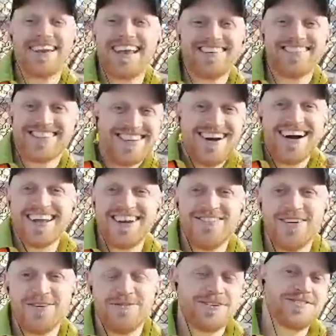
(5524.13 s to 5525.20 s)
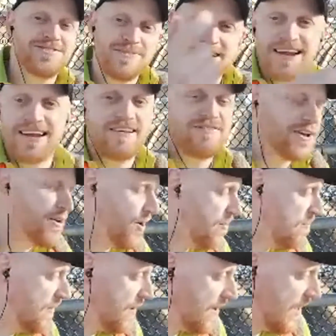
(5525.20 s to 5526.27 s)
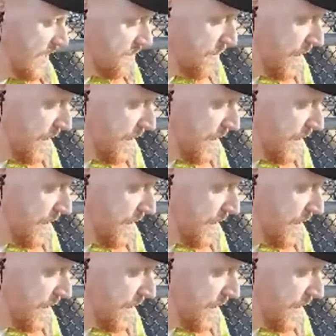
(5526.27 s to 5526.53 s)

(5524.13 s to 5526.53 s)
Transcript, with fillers: has a ton of them, which would mean I'd have to go up there again.